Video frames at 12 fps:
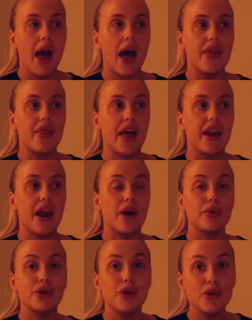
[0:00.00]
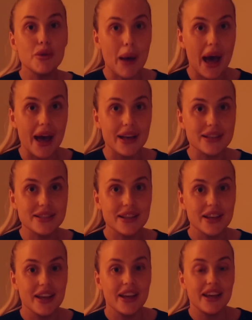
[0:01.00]
and then our new bed
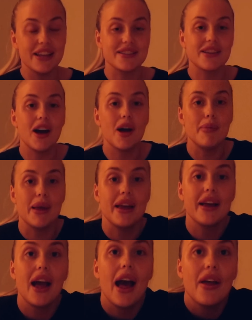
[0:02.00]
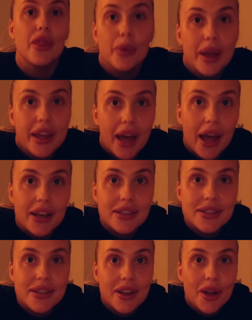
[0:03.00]
is coming at the
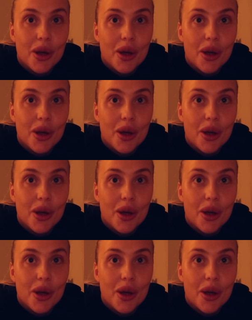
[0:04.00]
weekend,